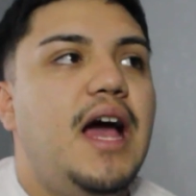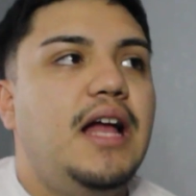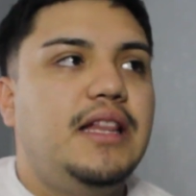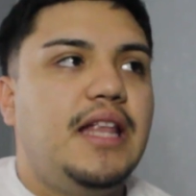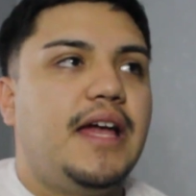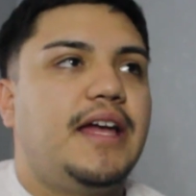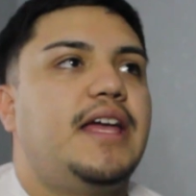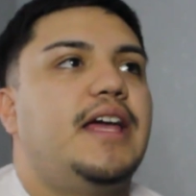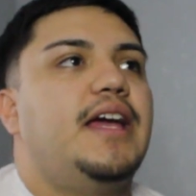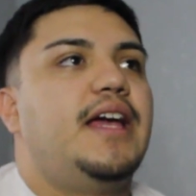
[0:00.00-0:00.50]

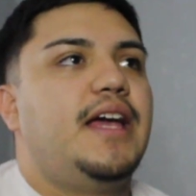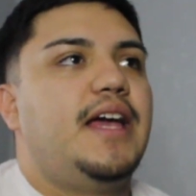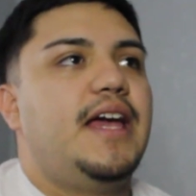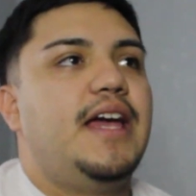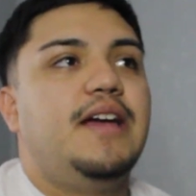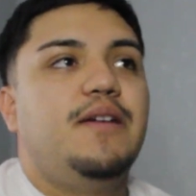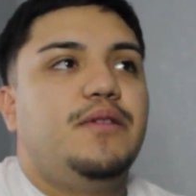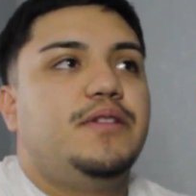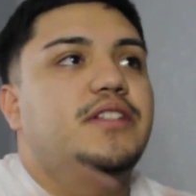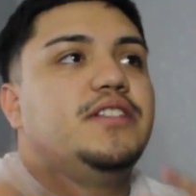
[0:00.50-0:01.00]
Like,
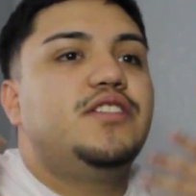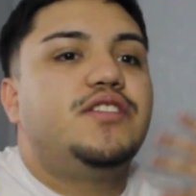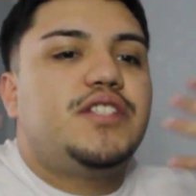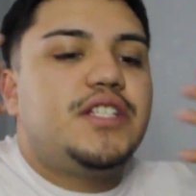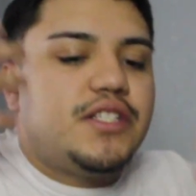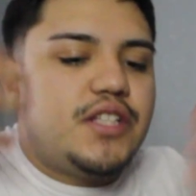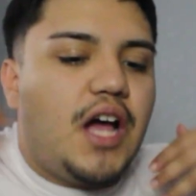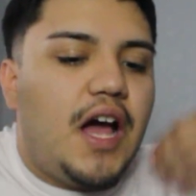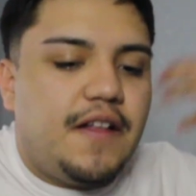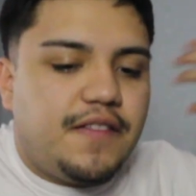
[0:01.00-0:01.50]
this is
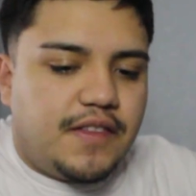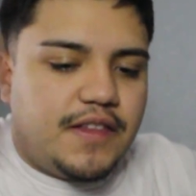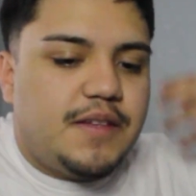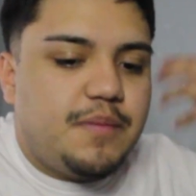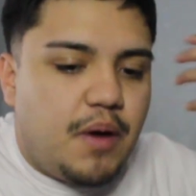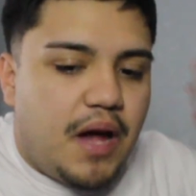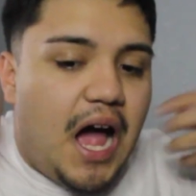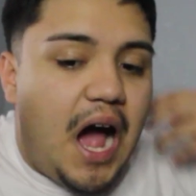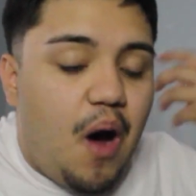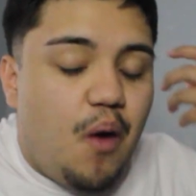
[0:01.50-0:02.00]
just at this
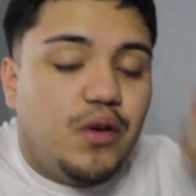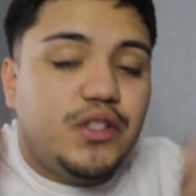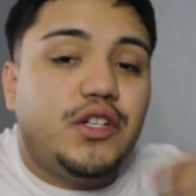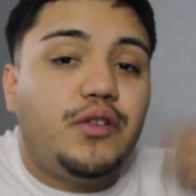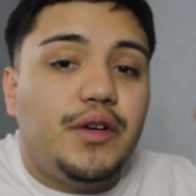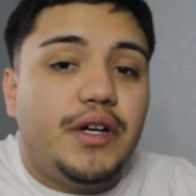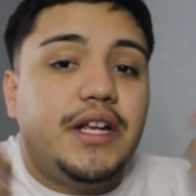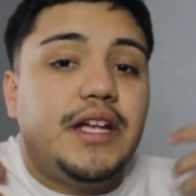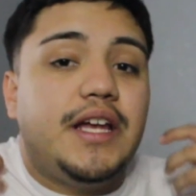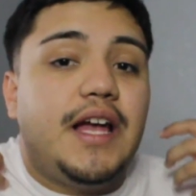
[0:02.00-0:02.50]
point I was
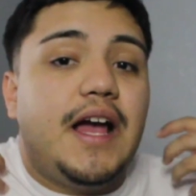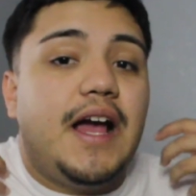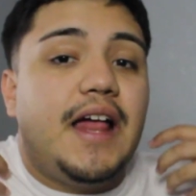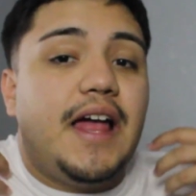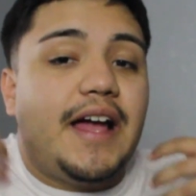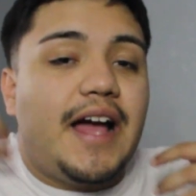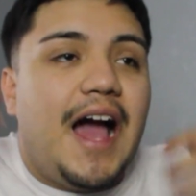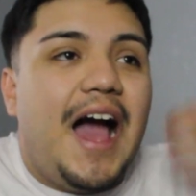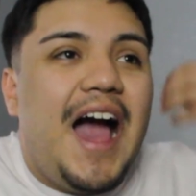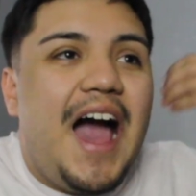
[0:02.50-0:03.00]
already
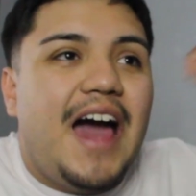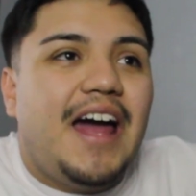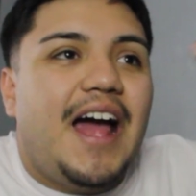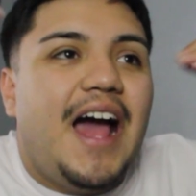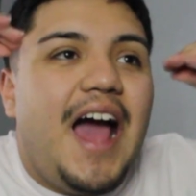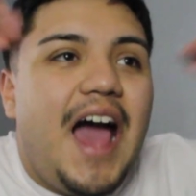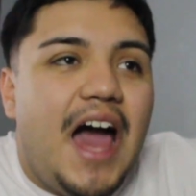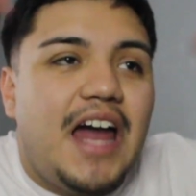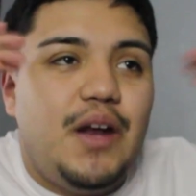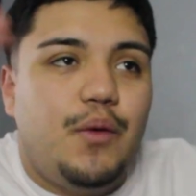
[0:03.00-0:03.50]
like I
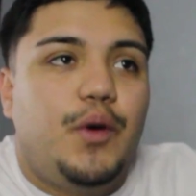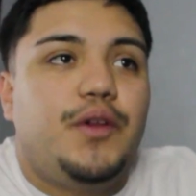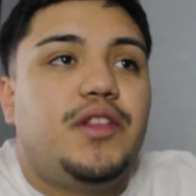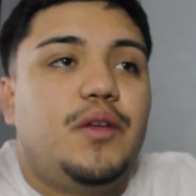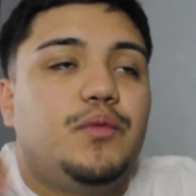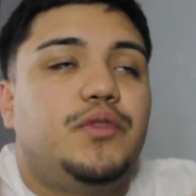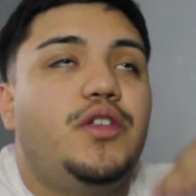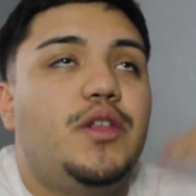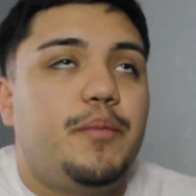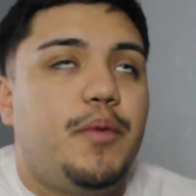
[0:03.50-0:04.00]
had it with
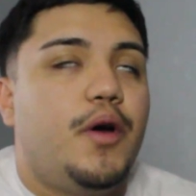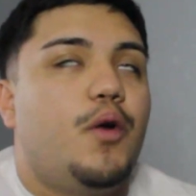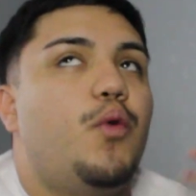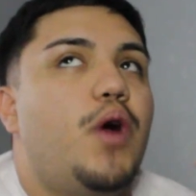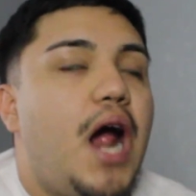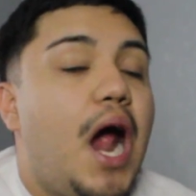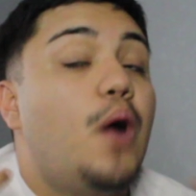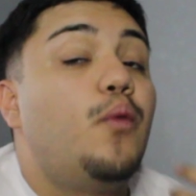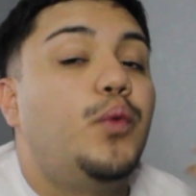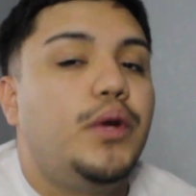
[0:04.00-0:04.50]
him to the point
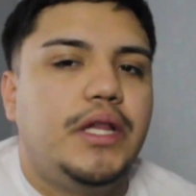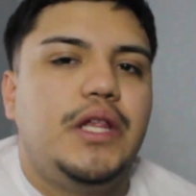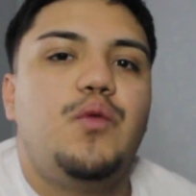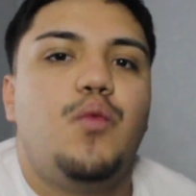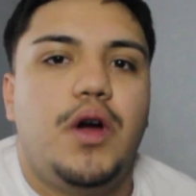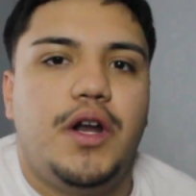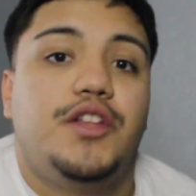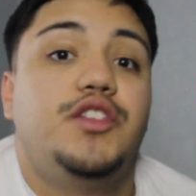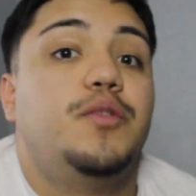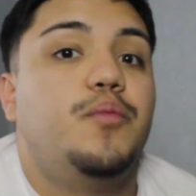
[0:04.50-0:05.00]
where I really
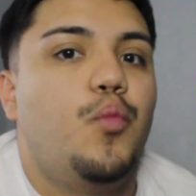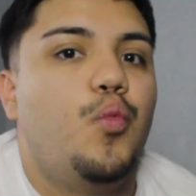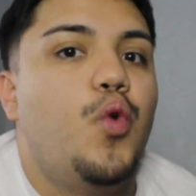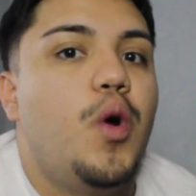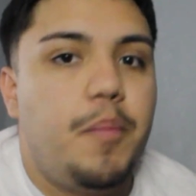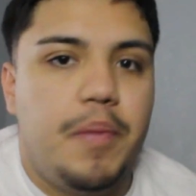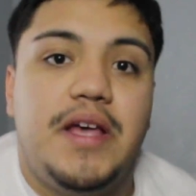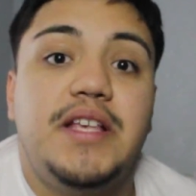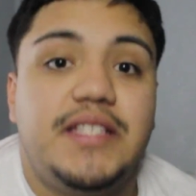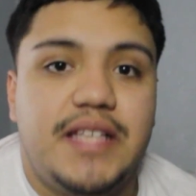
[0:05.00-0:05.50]
wanted to
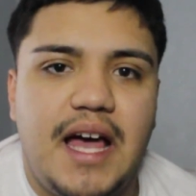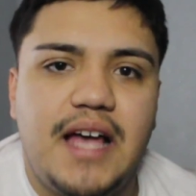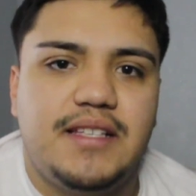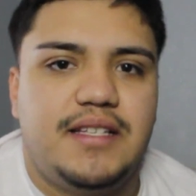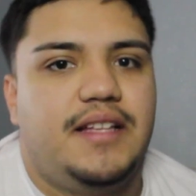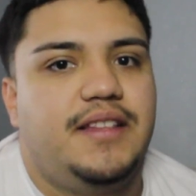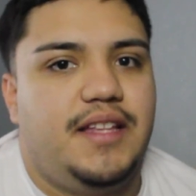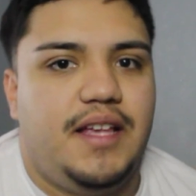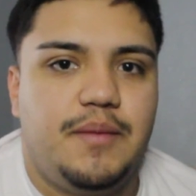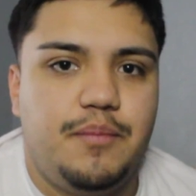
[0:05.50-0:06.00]
whoop his ass
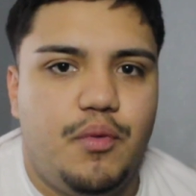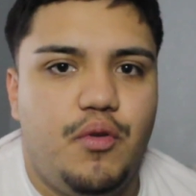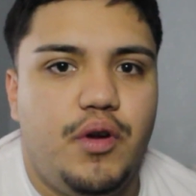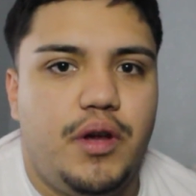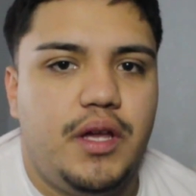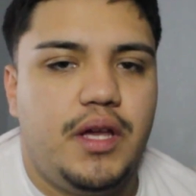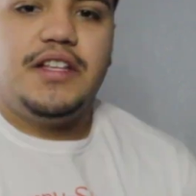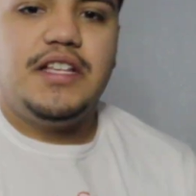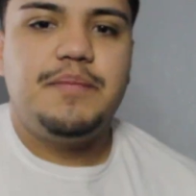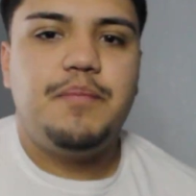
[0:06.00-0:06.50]
at that
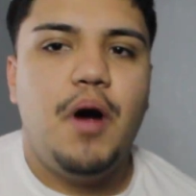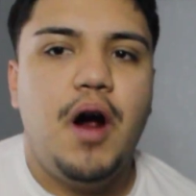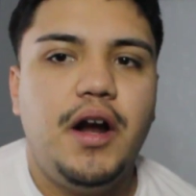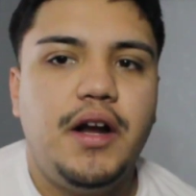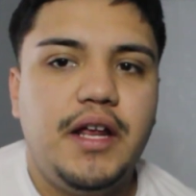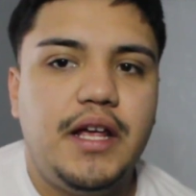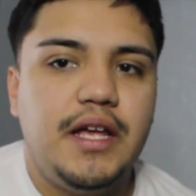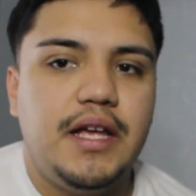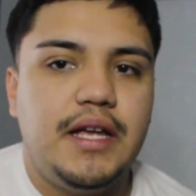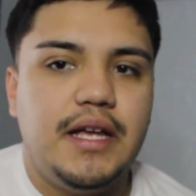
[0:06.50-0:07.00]
point. This
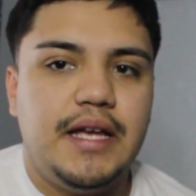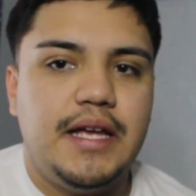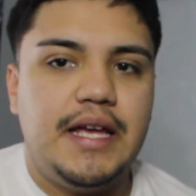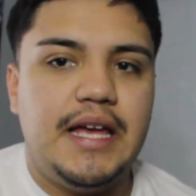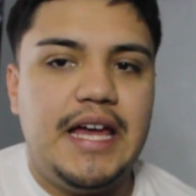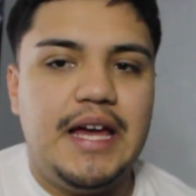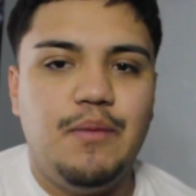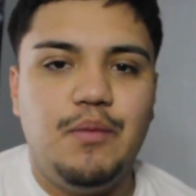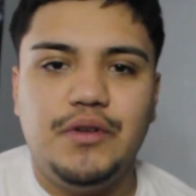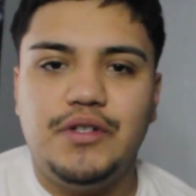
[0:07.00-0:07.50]
party,
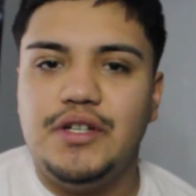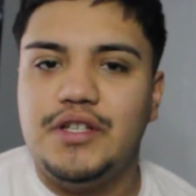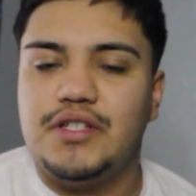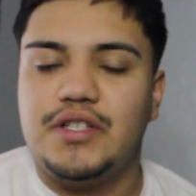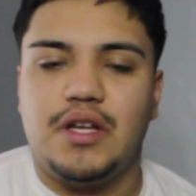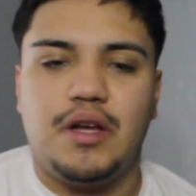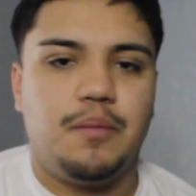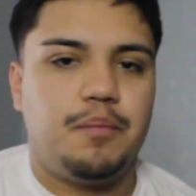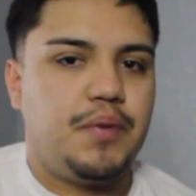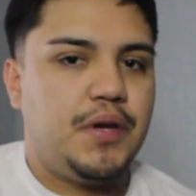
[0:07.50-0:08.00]
it was just
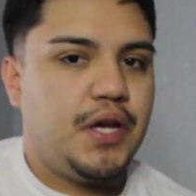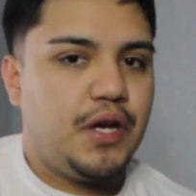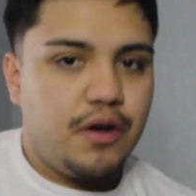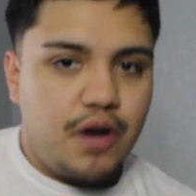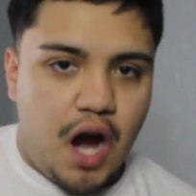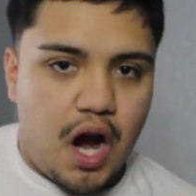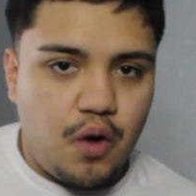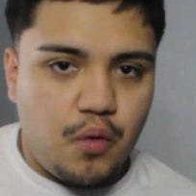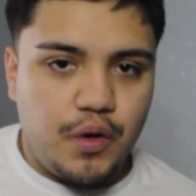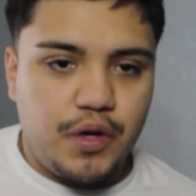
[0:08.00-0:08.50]
pure
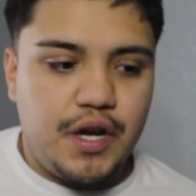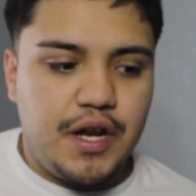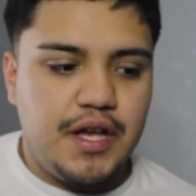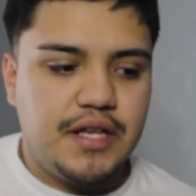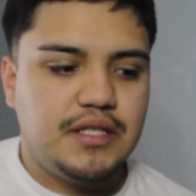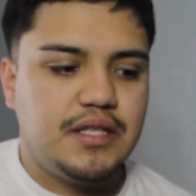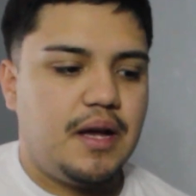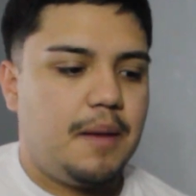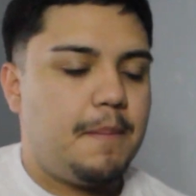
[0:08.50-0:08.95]
awkwardness.